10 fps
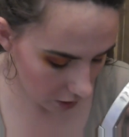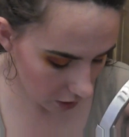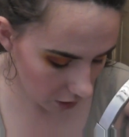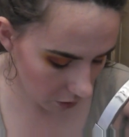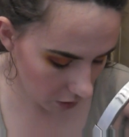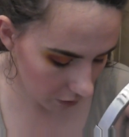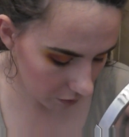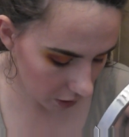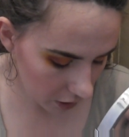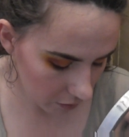I don't have
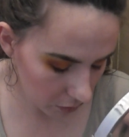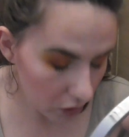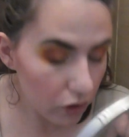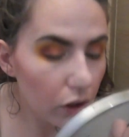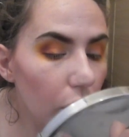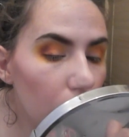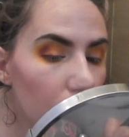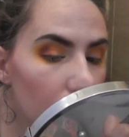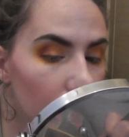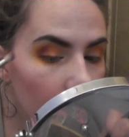time to
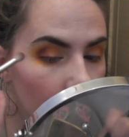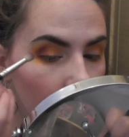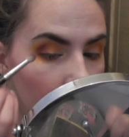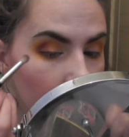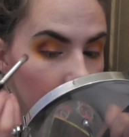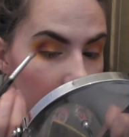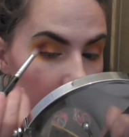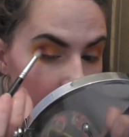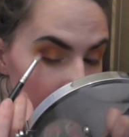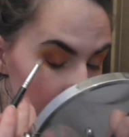
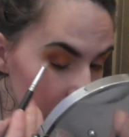read,